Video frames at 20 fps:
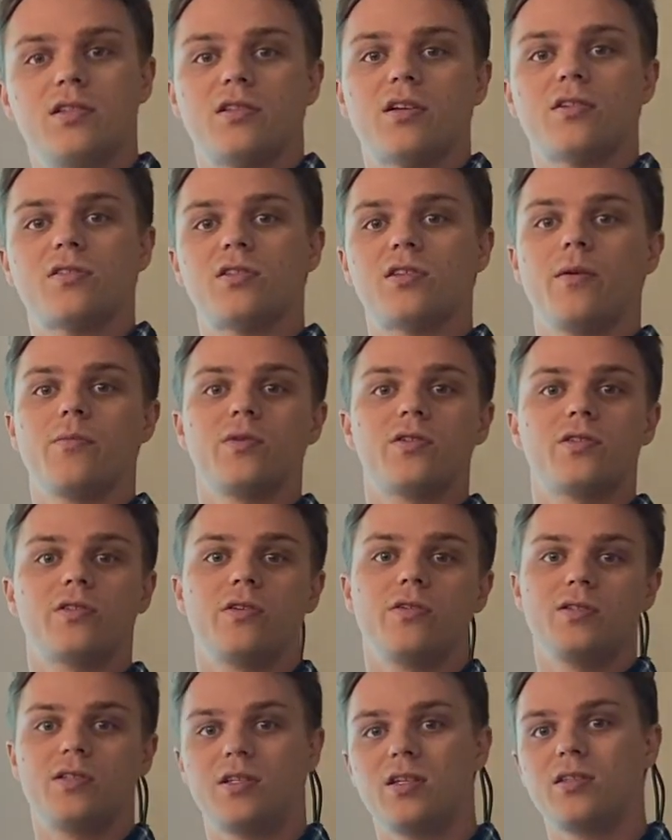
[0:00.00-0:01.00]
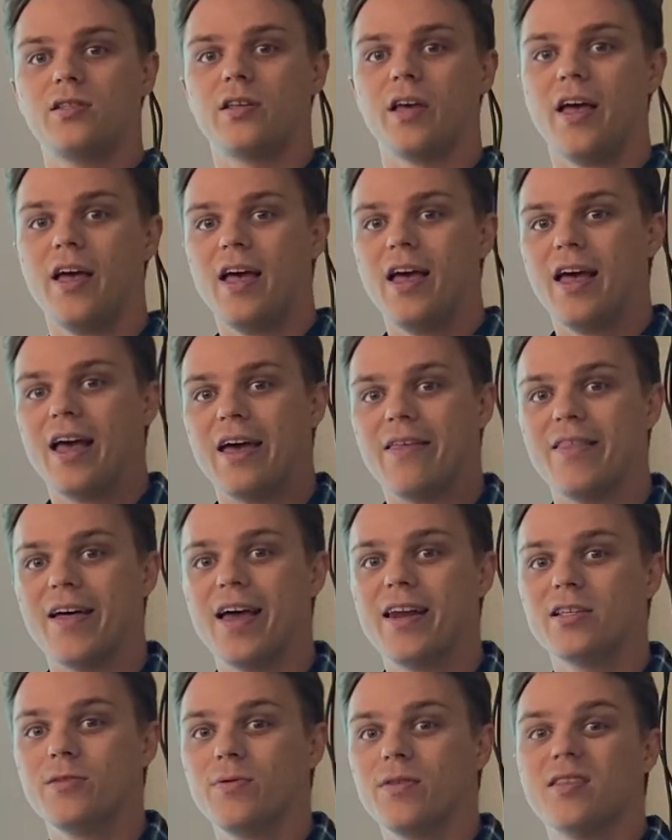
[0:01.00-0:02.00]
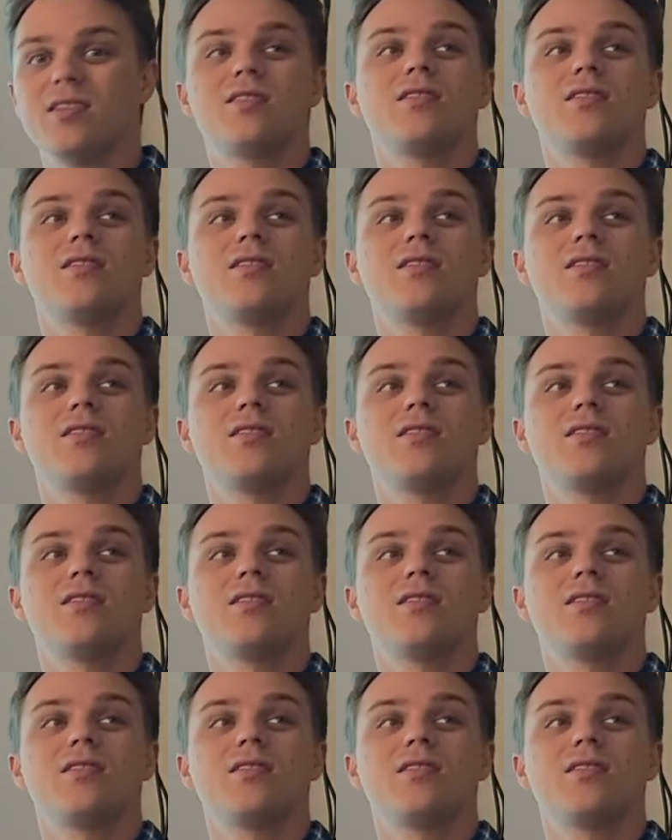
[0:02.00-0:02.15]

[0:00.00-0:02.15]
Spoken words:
is our summer solstice. And that is when the